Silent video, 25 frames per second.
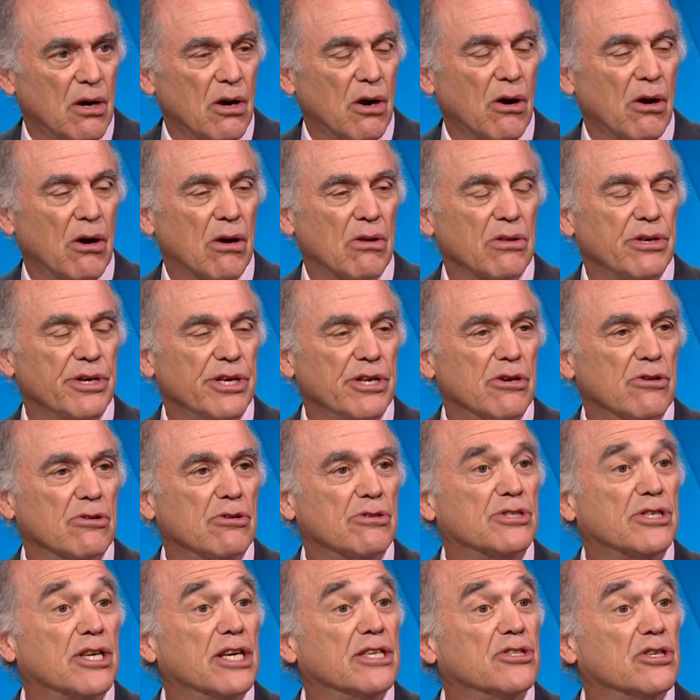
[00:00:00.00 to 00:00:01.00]
Our
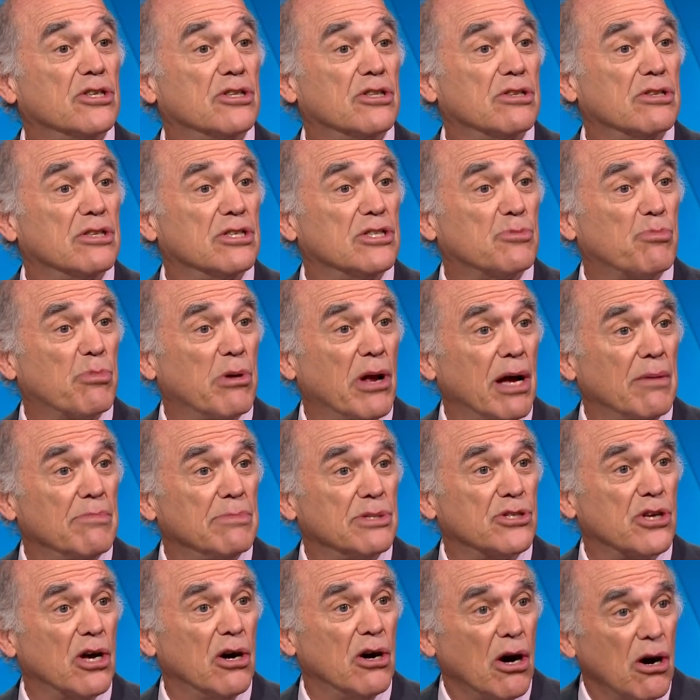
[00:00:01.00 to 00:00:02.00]
leader says that this
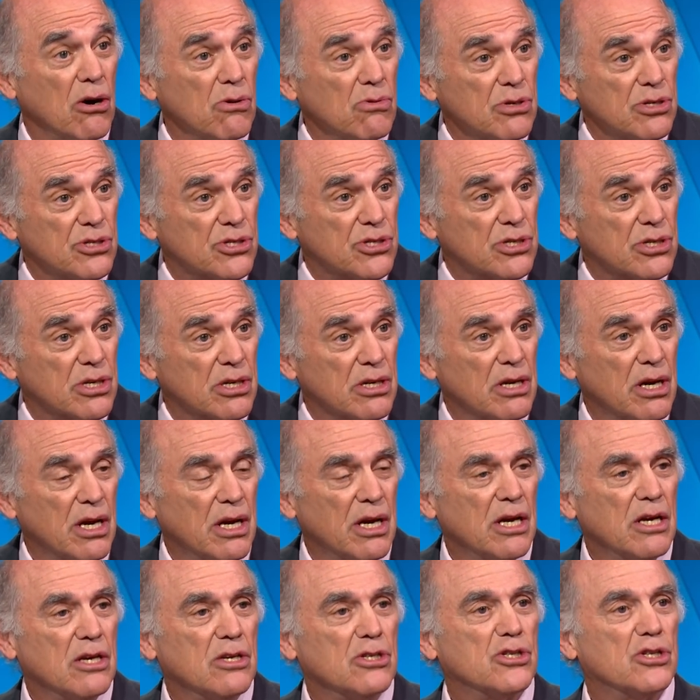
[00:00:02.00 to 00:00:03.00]
problem is a hoax.
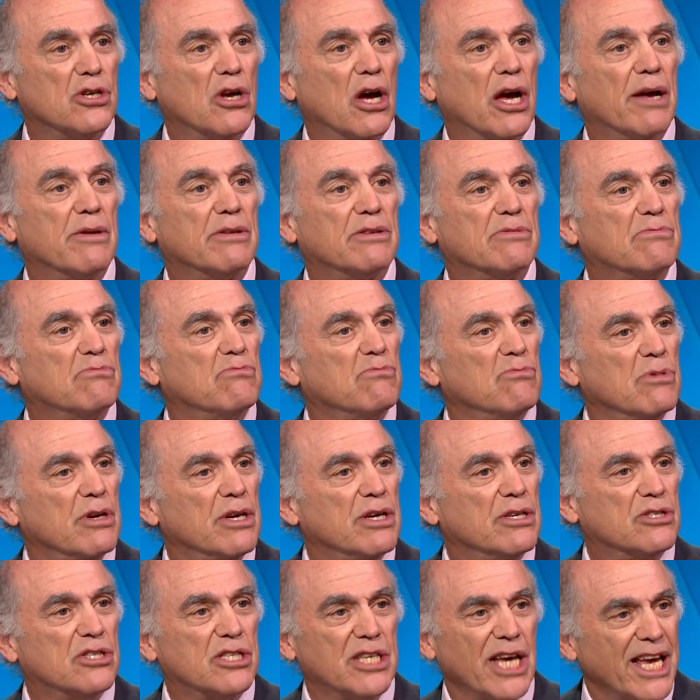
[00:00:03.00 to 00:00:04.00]
So
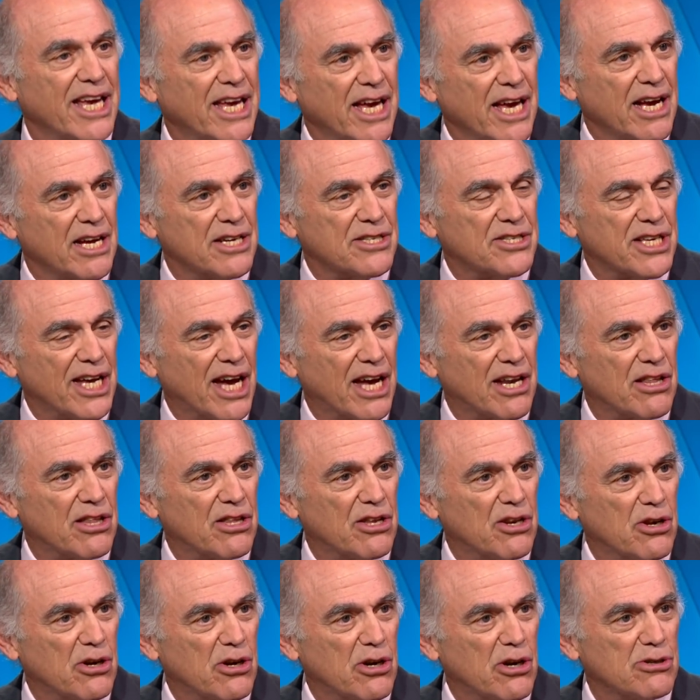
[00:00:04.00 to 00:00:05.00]
he's taking us out of
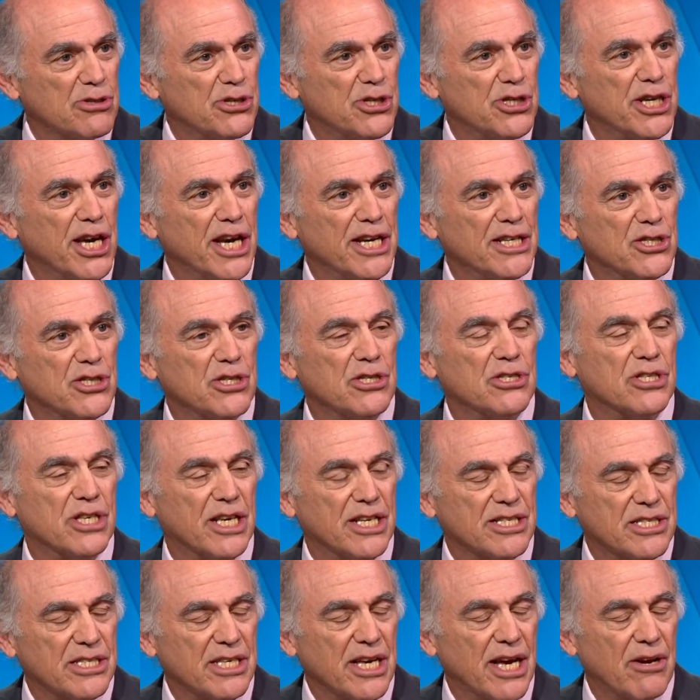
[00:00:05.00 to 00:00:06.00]
the negotiations,
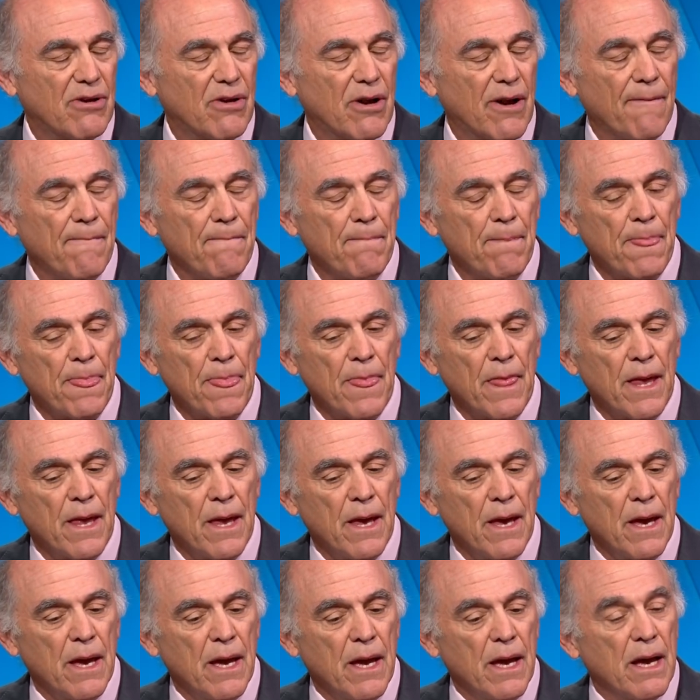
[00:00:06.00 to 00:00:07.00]
et cetera.
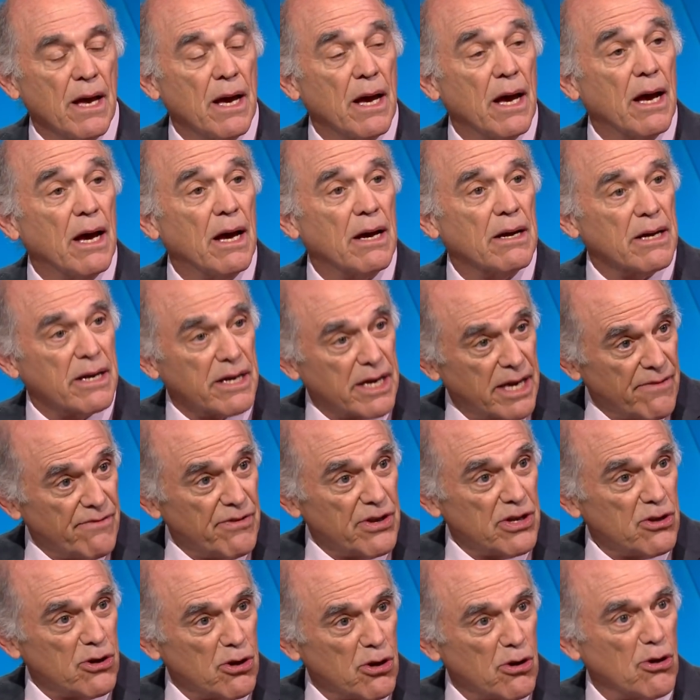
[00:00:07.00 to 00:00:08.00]

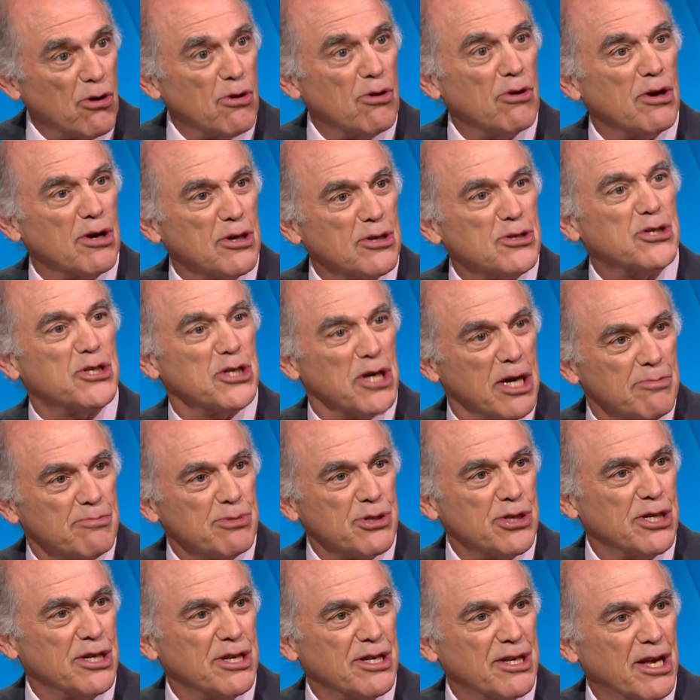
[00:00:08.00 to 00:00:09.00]
Given your
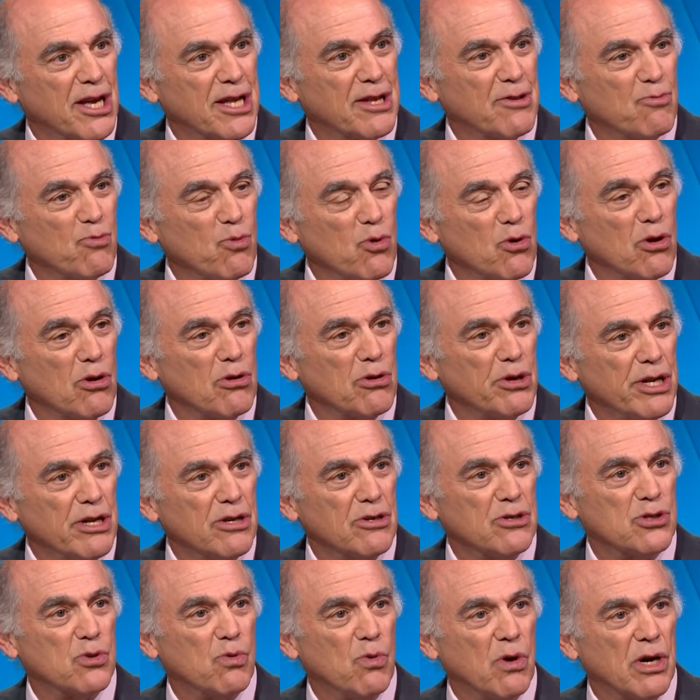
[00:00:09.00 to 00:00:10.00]
assumption that world
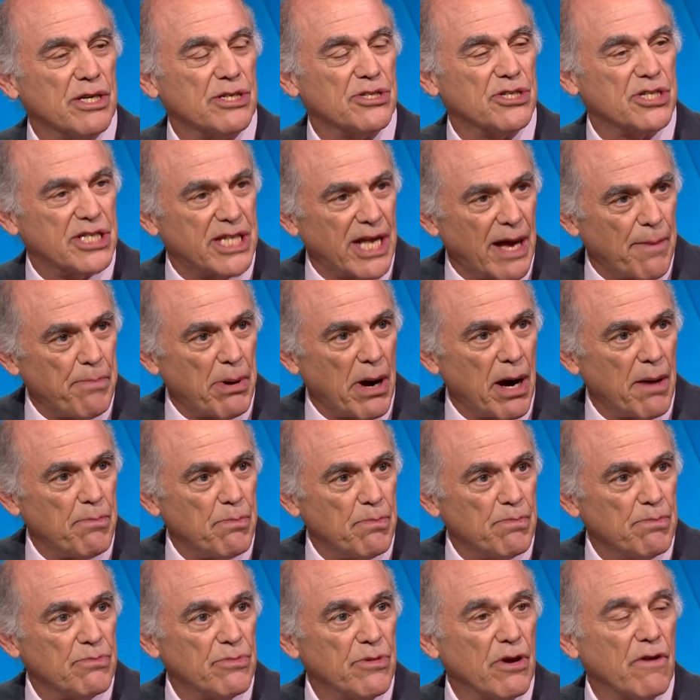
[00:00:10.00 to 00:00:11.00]
leaders want to step
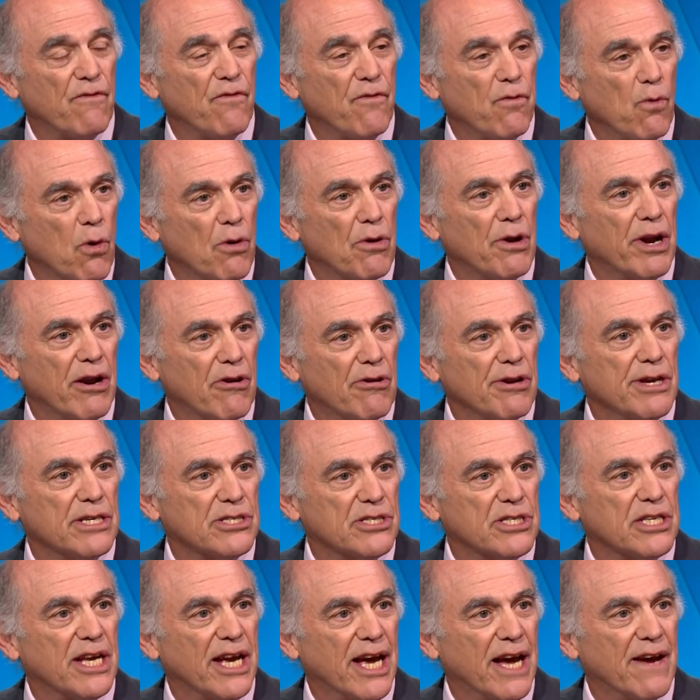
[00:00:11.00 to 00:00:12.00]
up, there are four
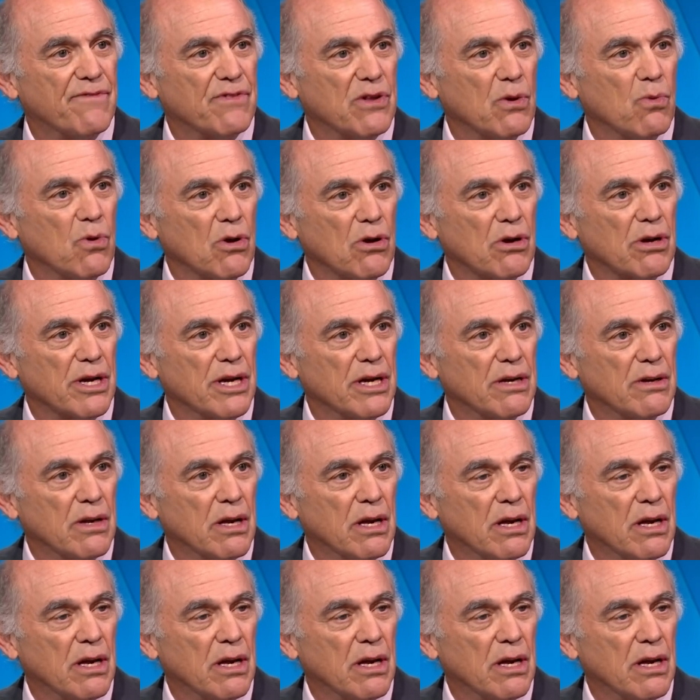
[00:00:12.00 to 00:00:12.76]
areas they have to work in.